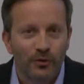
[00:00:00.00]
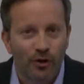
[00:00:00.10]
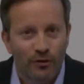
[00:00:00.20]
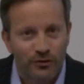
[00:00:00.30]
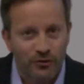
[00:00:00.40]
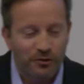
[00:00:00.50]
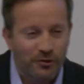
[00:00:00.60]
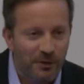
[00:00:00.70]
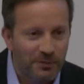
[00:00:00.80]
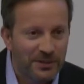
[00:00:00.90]
concerned
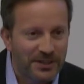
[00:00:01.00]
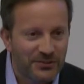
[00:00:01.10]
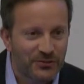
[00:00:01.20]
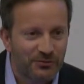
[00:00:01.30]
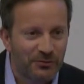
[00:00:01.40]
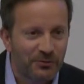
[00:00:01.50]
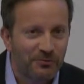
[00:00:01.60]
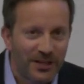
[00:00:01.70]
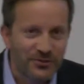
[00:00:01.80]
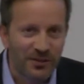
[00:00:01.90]
about PSD2?
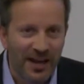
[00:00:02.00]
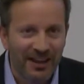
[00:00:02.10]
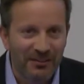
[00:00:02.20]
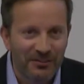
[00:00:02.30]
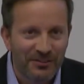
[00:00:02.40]
Raise your hand.